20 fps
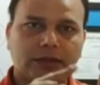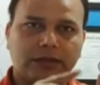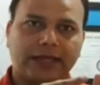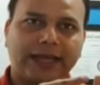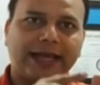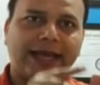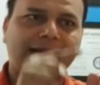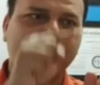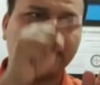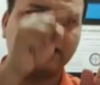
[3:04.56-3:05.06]

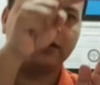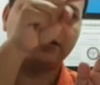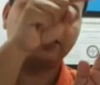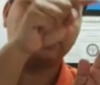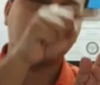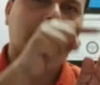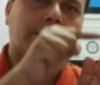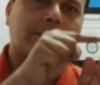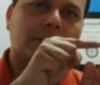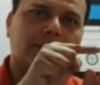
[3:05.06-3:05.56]
and
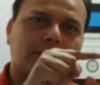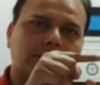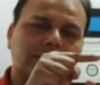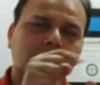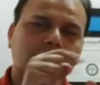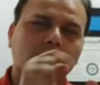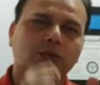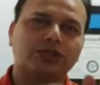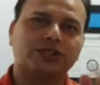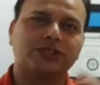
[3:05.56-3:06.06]
the upper
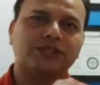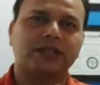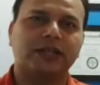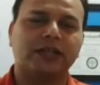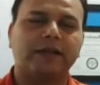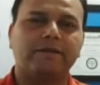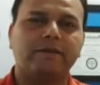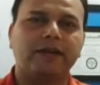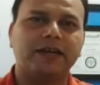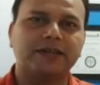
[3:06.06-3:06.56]
muscle, which is the
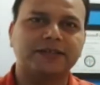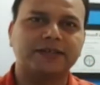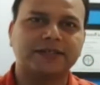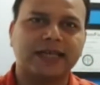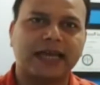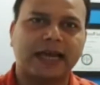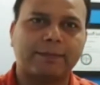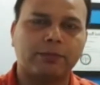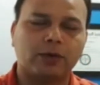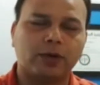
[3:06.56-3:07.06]
levator
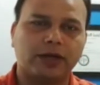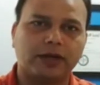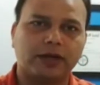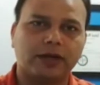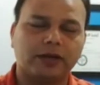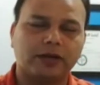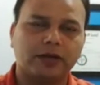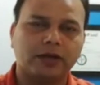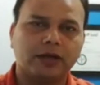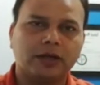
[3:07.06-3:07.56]

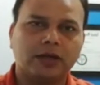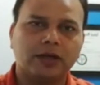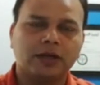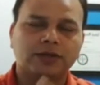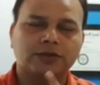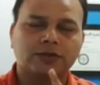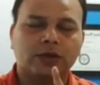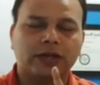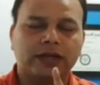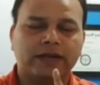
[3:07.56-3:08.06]
scapulae.
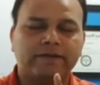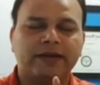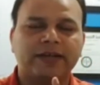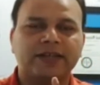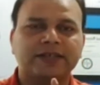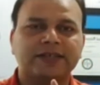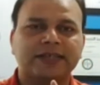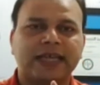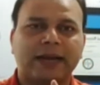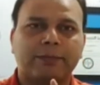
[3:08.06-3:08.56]
So
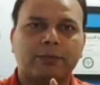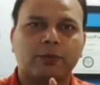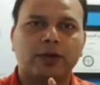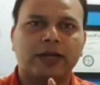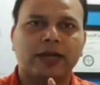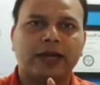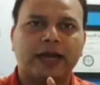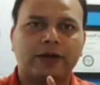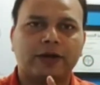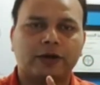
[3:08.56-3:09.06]
levator
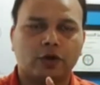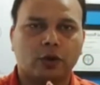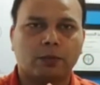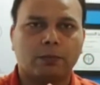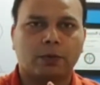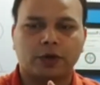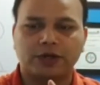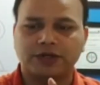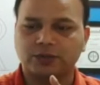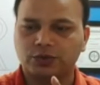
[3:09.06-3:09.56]
scapulae and
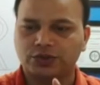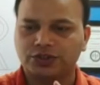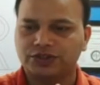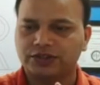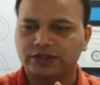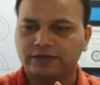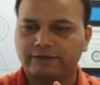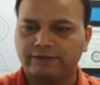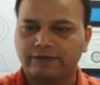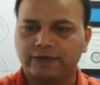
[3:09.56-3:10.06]
rhomboids, which
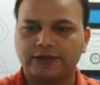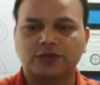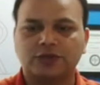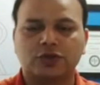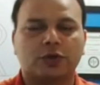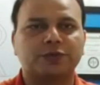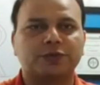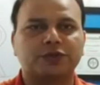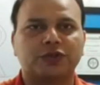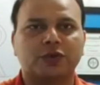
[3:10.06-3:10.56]
is the first
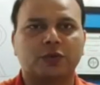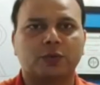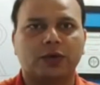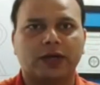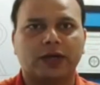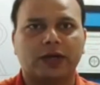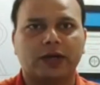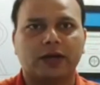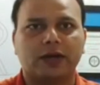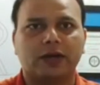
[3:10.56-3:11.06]
option over
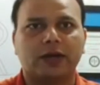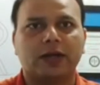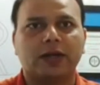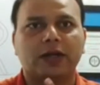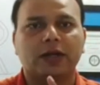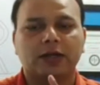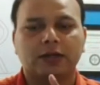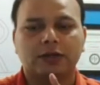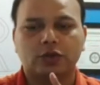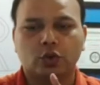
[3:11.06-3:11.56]
here,
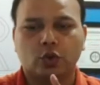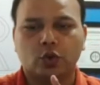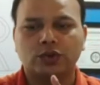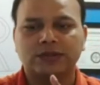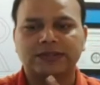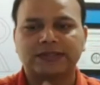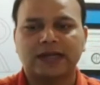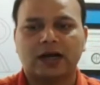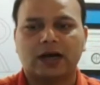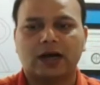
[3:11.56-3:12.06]

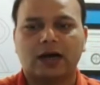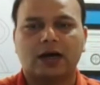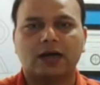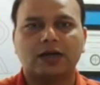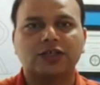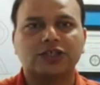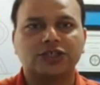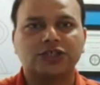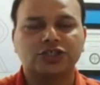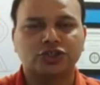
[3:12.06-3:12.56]
those
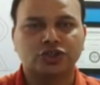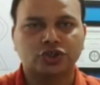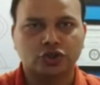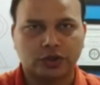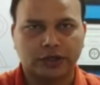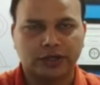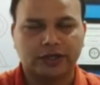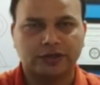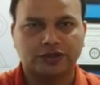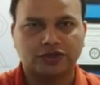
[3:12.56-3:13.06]
are
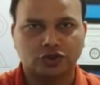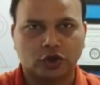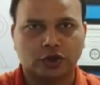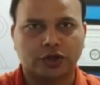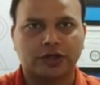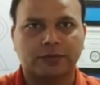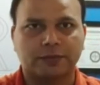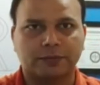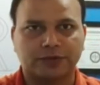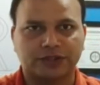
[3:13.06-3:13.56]
in a
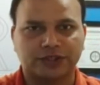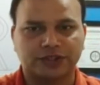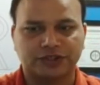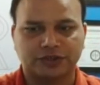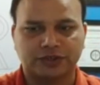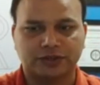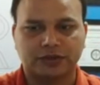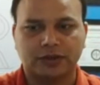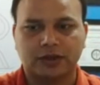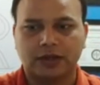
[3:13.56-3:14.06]
shortened
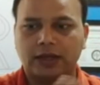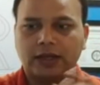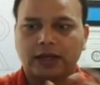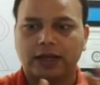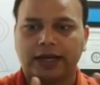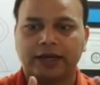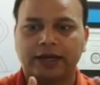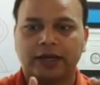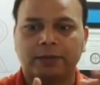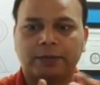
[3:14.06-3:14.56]
position,
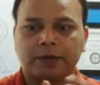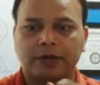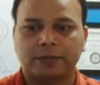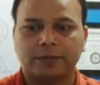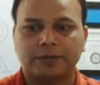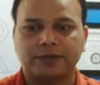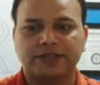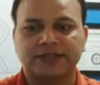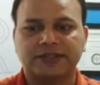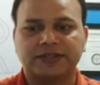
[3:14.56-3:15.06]
and upper
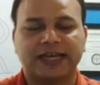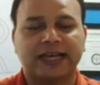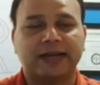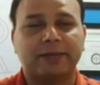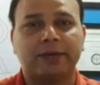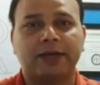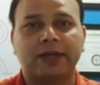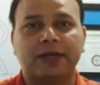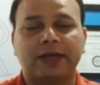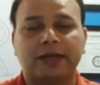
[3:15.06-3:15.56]
trapezius
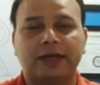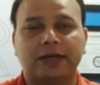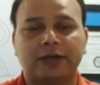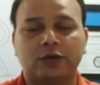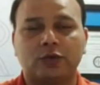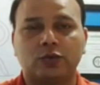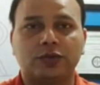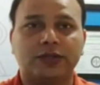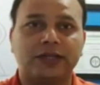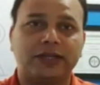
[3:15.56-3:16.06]
can be
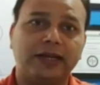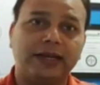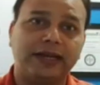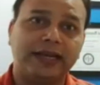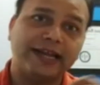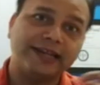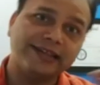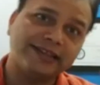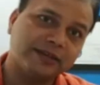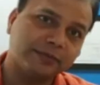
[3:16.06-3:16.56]
into the
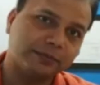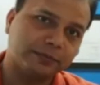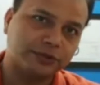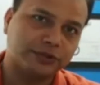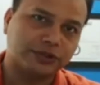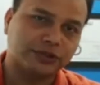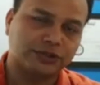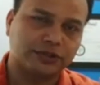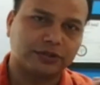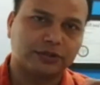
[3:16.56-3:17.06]
lengthened
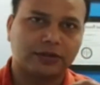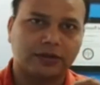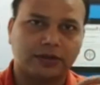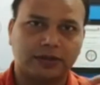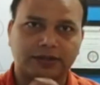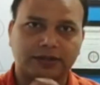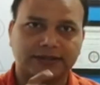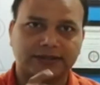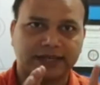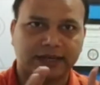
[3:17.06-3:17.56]
position
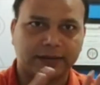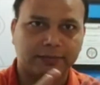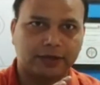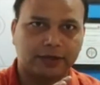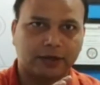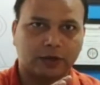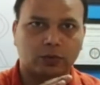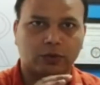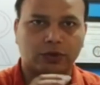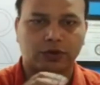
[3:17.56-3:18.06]
in the same
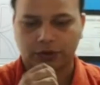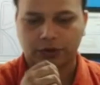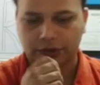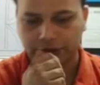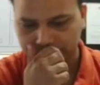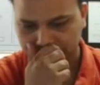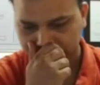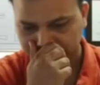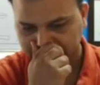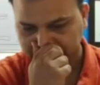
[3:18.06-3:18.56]
downward
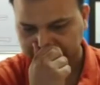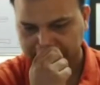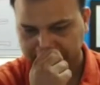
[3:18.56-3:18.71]
rotation.